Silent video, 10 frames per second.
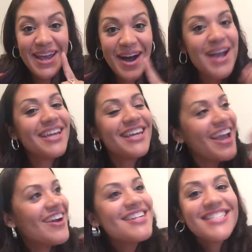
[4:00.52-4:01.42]

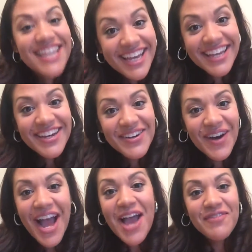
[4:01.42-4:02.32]
guarantee you,
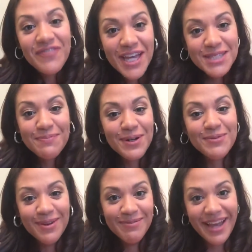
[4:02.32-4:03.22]
Facebook will
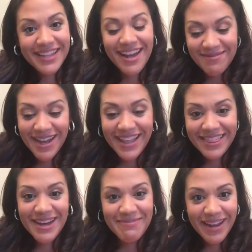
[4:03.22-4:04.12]
make that my
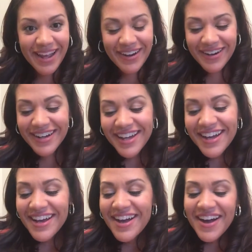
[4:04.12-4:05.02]
thumbnail.
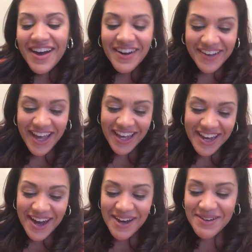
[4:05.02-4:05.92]
Okay,
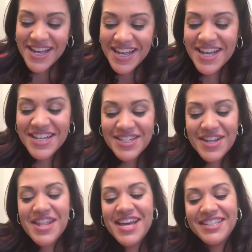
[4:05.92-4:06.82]
so
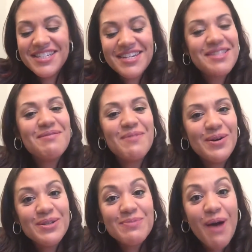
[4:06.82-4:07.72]
they took the
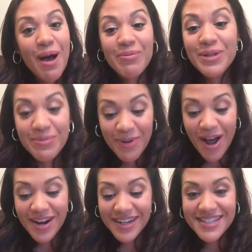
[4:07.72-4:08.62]
most popular
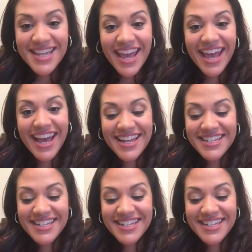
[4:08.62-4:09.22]
products and